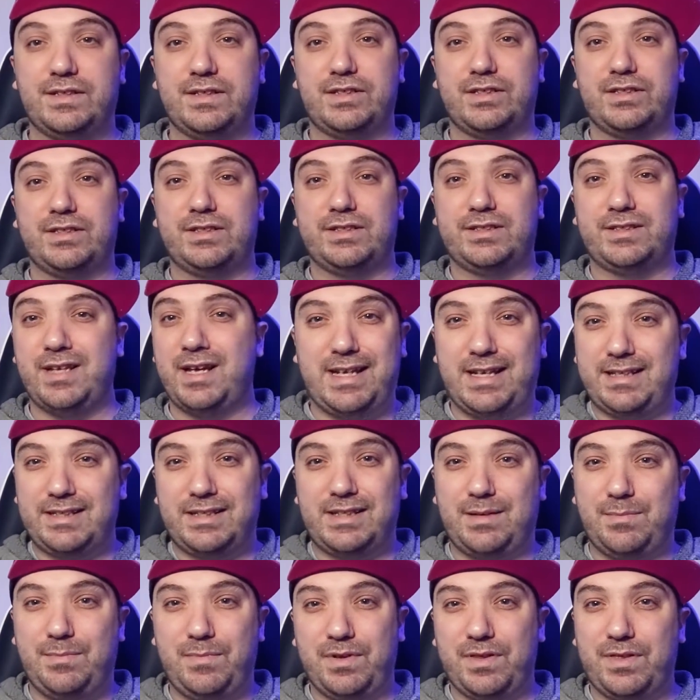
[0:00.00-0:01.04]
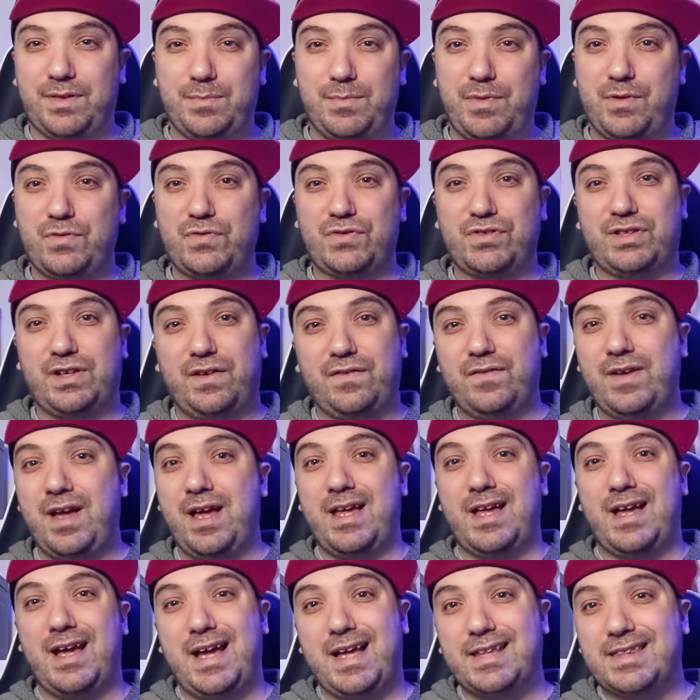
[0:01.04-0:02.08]
editions tend to come with the most stuff.
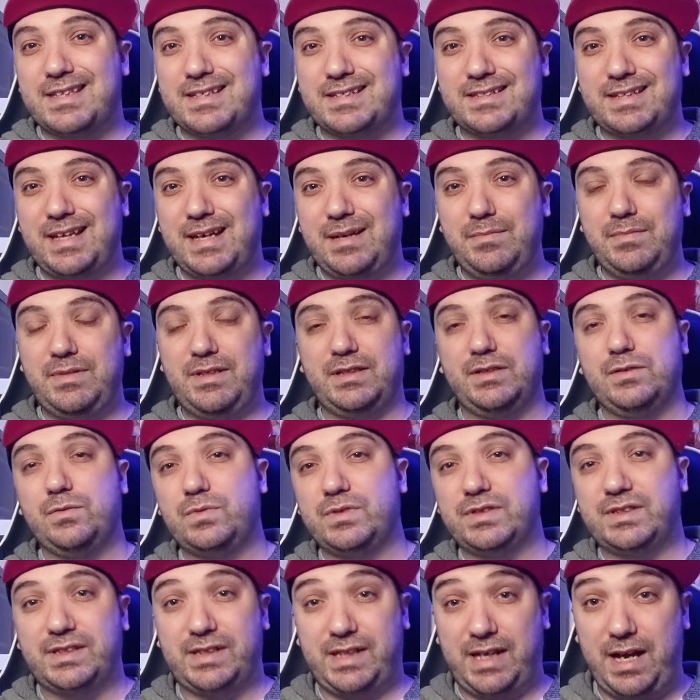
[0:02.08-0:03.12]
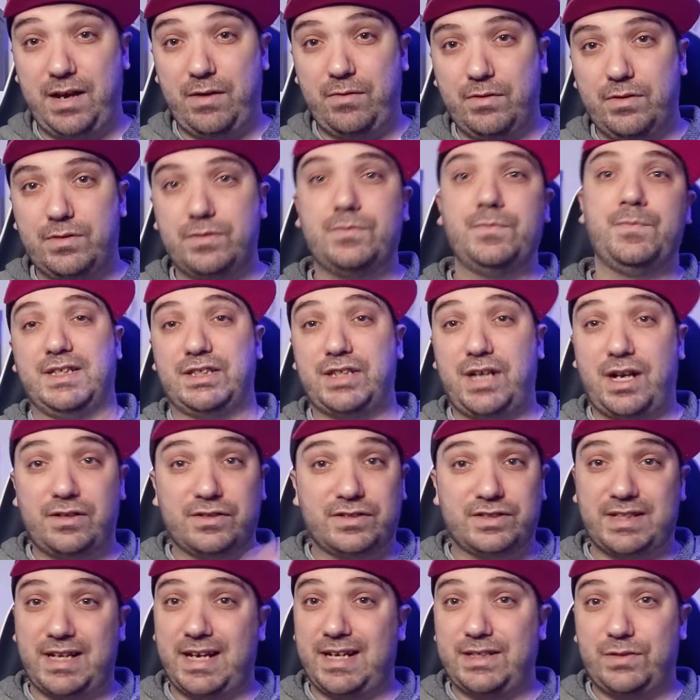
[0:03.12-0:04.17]
I had the same deal with Sekiro, the
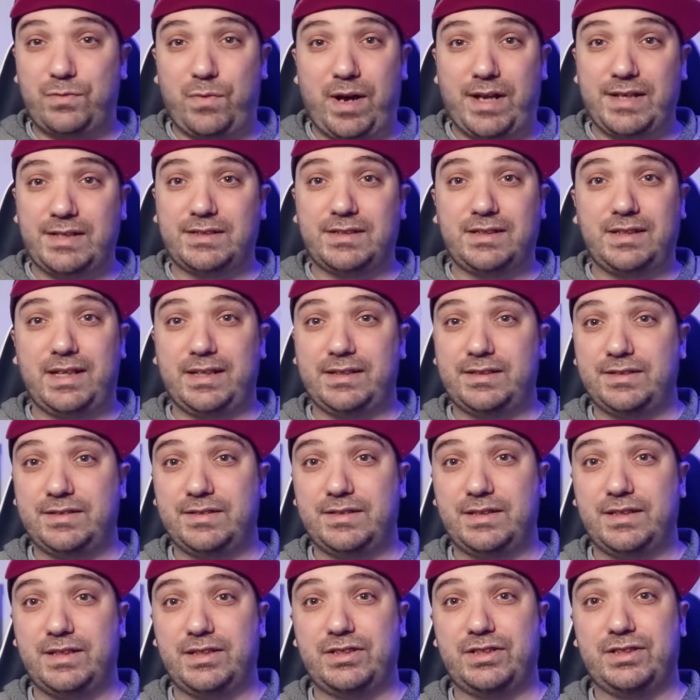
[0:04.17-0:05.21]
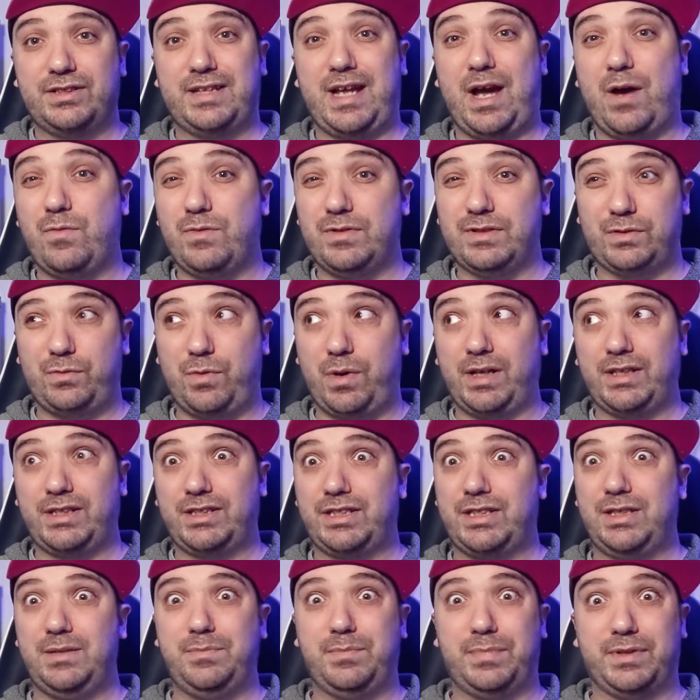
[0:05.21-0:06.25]
Shadows Die Twice collector's edition. That was quite
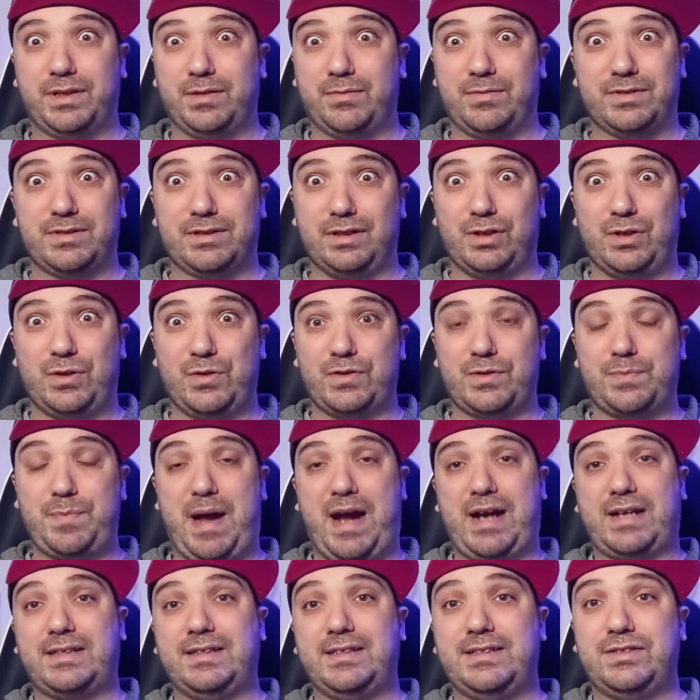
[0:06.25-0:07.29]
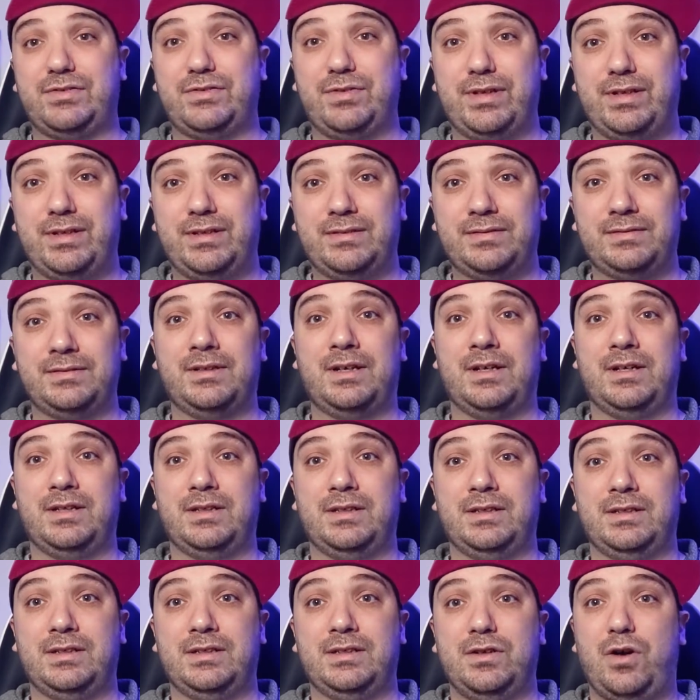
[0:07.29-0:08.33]
cheap, but there was loads packed into it,
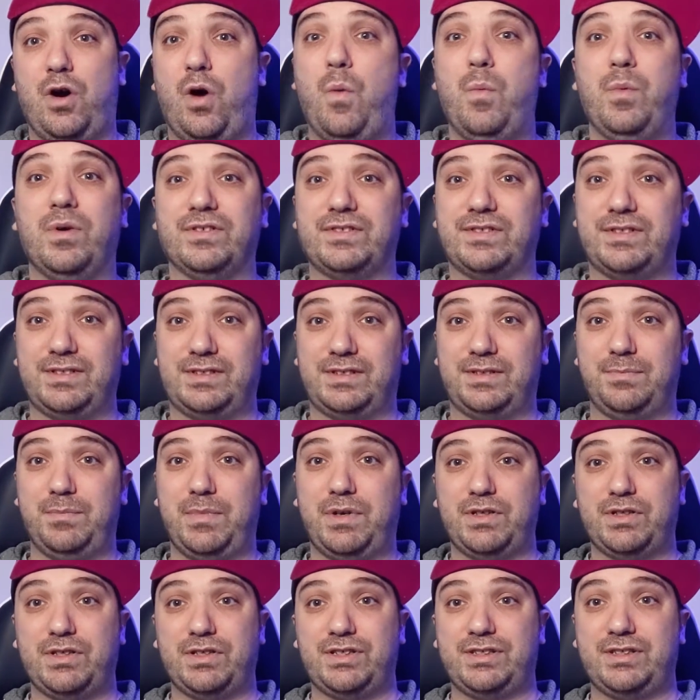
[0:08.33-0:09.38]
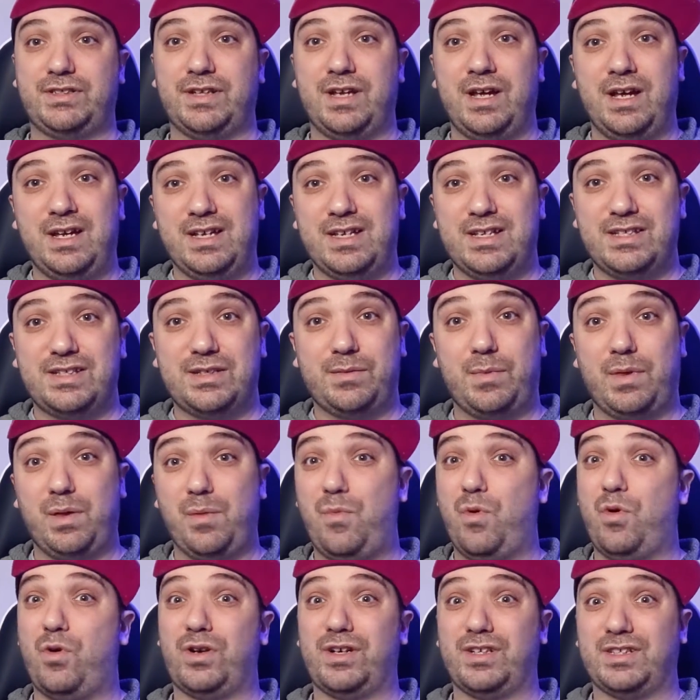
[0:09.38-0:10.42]
almost as much as some of
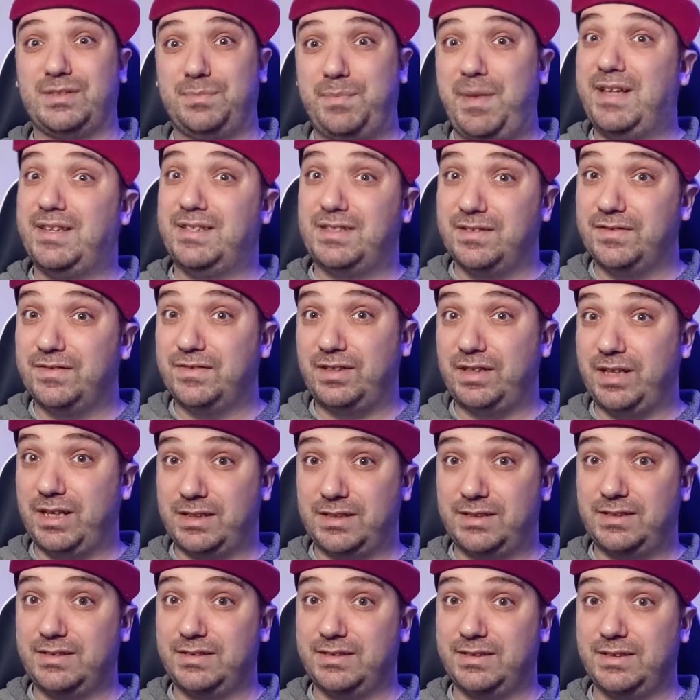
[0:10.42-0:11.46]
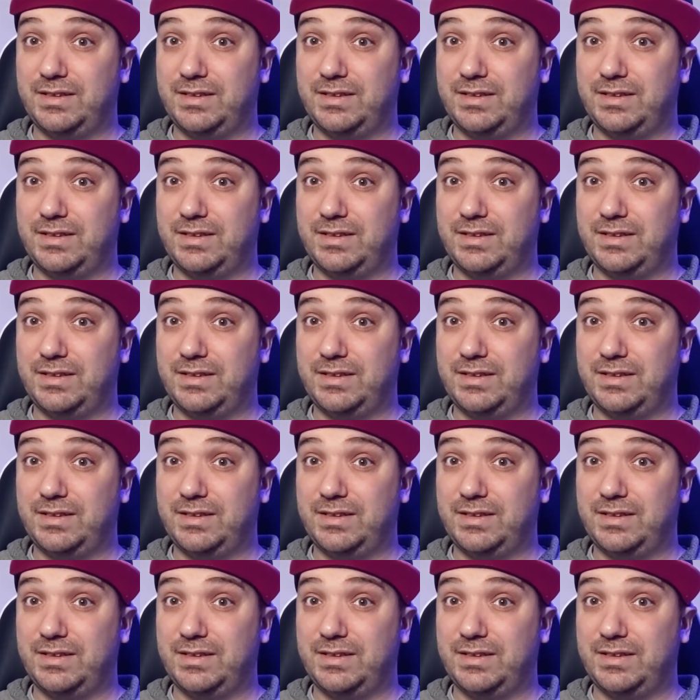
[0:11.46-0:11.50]
the more expensive collector's